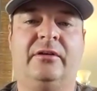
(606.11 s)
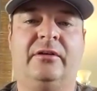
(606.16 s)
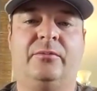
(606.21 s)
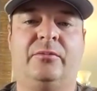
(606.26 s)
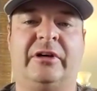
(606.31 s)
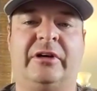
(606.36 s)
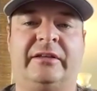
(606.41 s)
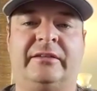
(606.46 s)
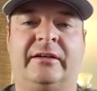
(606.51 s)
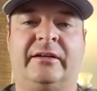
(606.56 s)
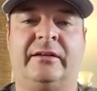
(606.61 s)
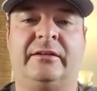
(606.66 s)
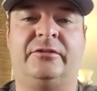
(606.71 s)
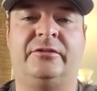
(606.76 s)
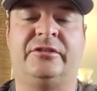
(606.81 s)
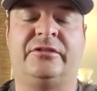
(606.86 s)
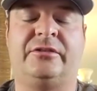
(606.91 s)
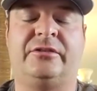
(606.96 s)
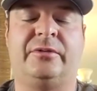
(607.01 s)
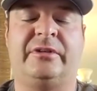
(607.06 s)
but
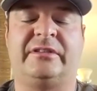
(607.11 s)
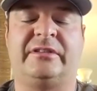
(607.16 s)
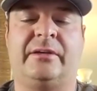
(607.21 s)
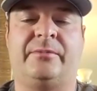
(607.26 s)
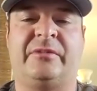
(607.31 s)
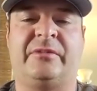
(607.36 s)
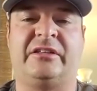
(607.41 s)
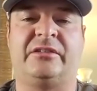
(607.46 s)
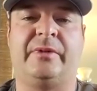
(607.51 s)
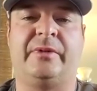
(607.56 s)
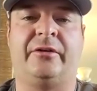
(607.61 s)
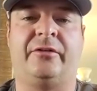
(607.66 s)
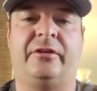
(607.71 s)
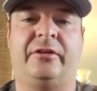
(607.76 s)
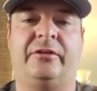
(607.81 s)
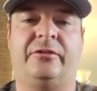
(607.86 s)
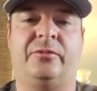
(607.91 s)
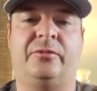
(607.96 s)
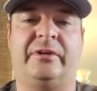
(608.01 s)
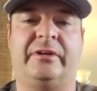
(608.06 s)
just doing something's better than
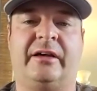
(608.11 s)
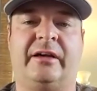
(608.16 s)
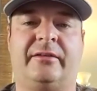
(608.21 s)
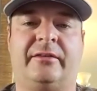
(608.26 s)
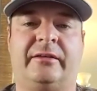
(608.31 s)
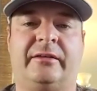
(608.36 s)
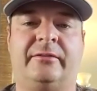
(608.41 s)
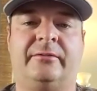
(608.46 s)
doing nothing.